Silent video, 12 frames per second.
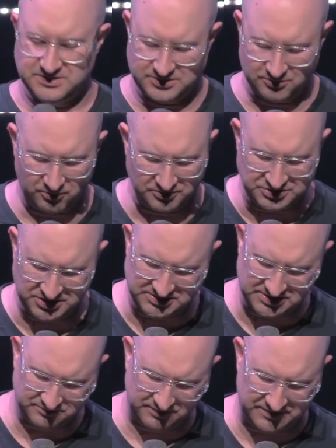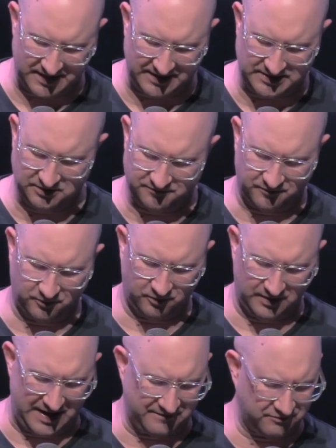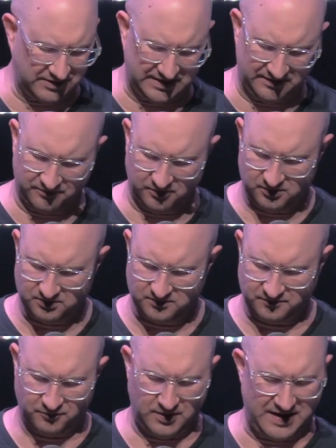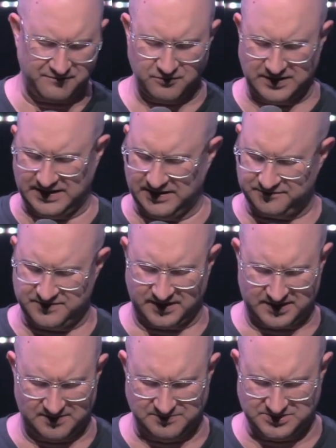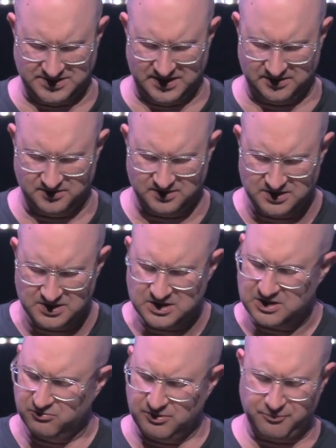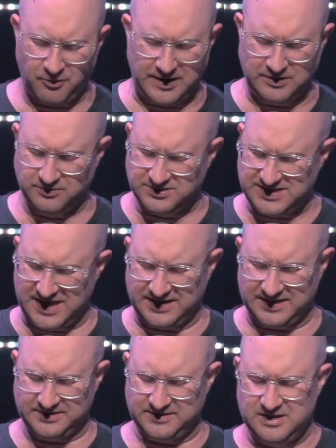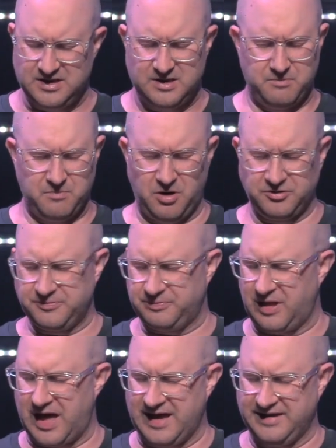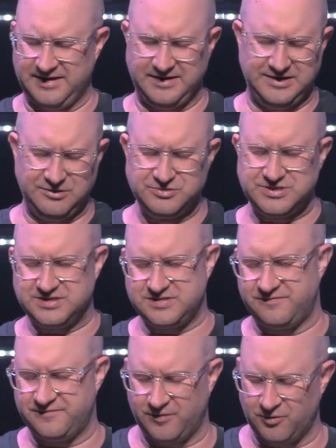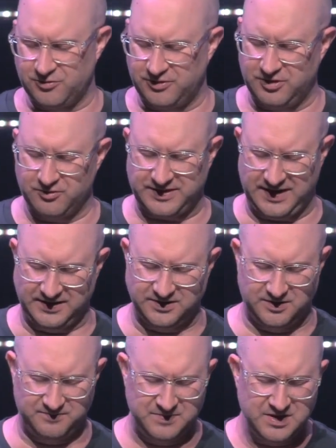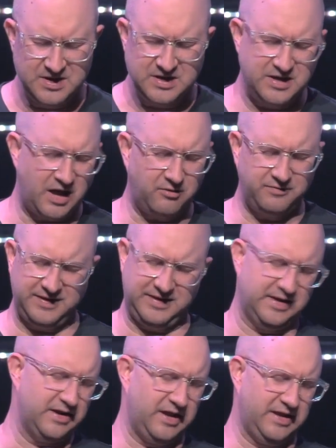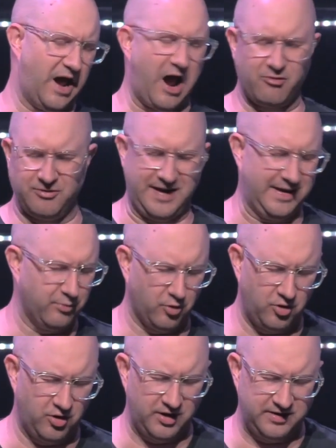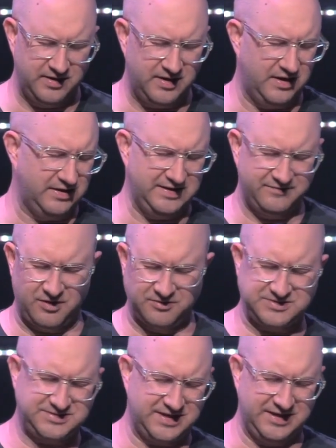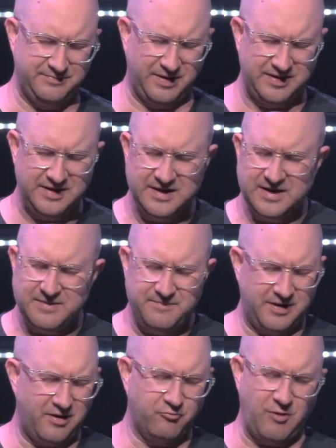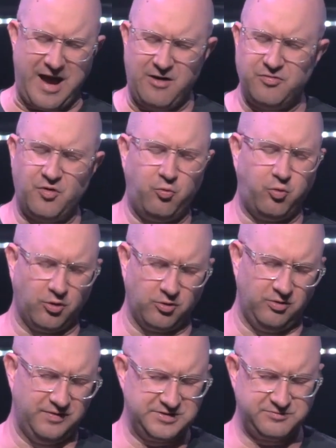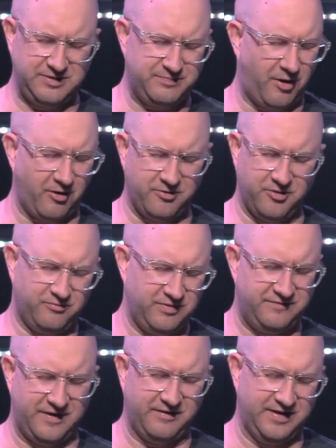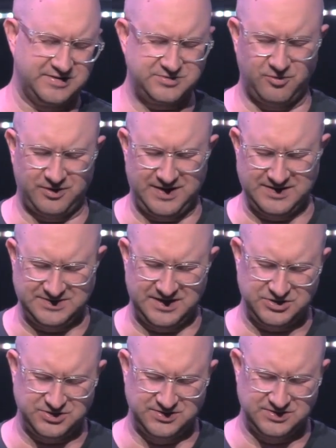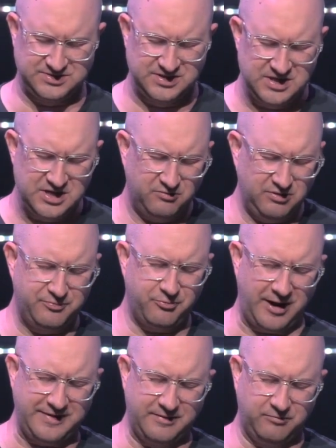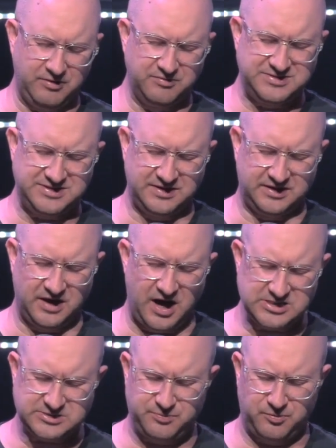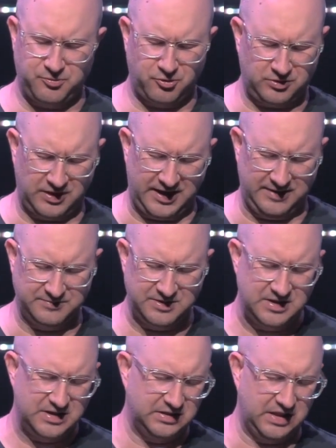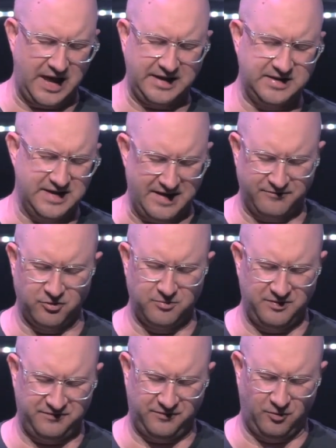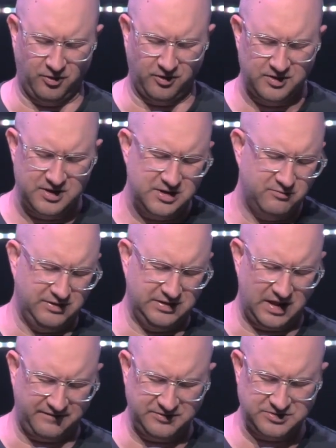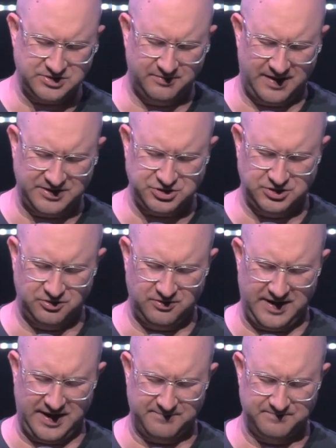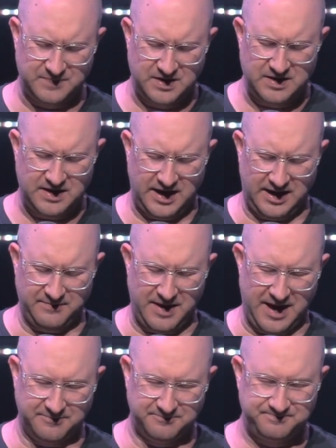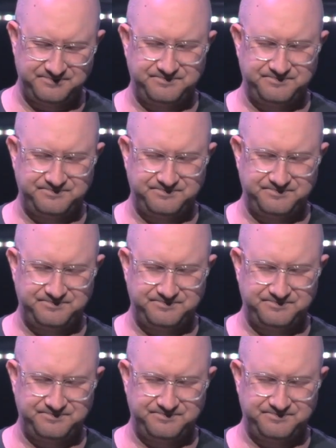Dear Lord Jesus, we thank You for every giver, for every gift that comes in. We pray You would take it, multiply it, and use it to further Your kingdom, not only in our neighborhood and even our city, but around the world as we partner with various organizations. We pray that we would see the gospel proclaimed like never before. We love You so much. In Your name, amen.